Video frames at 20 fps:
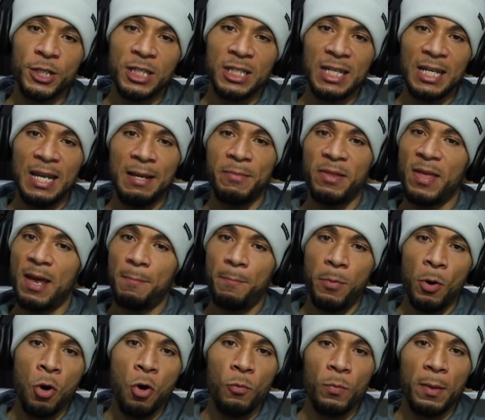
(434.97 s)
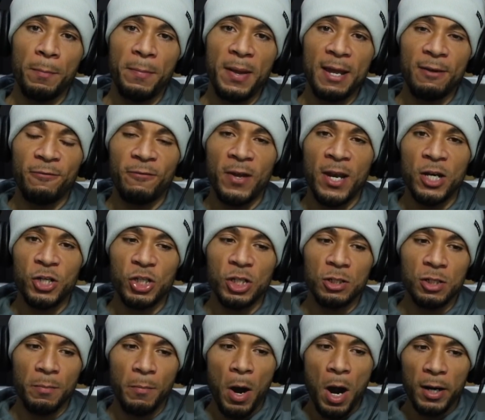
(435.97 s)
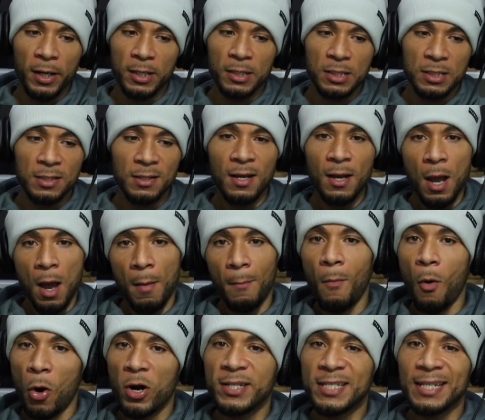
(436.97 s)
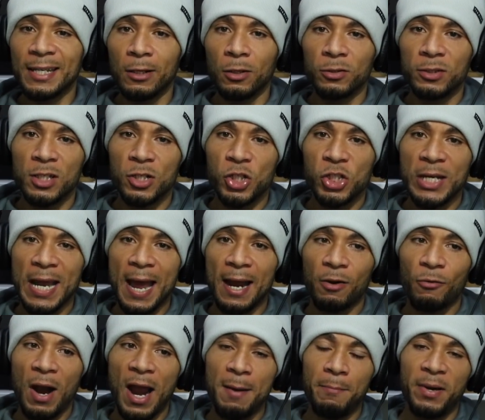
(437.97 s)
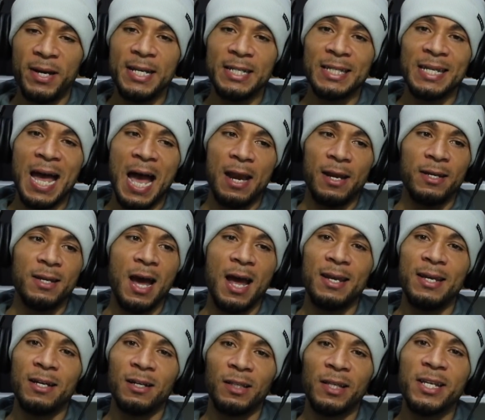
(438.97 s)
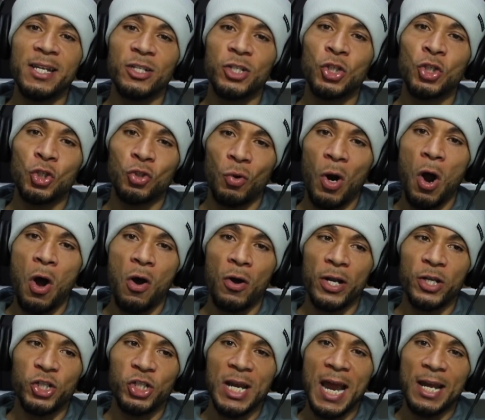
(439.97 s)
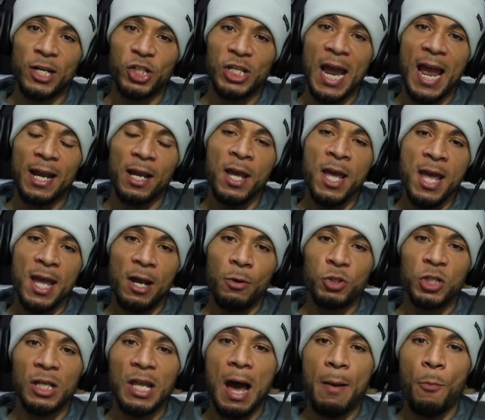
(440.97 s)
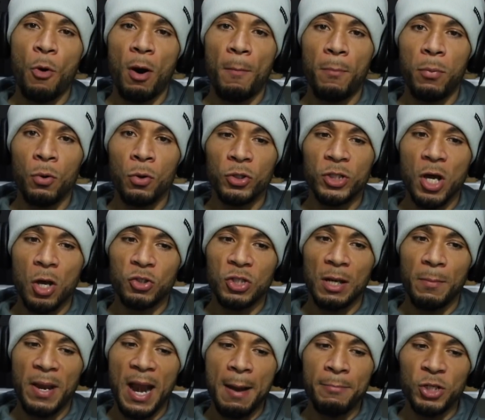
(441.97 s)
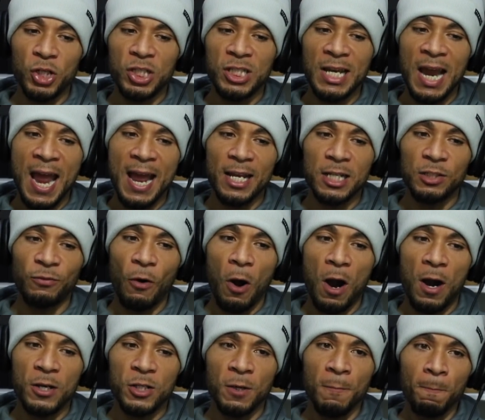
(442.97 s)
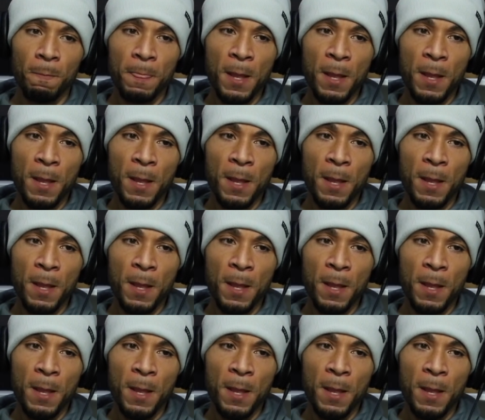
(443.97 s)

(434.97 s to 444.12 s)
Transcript: of steam and then boom, the big finish. And DeMarcus, more skilled than Shaq, right? But he's not nearly as strong as Shaq. Shaq, it was a lot more bulldozing. But I'm just saying, as far as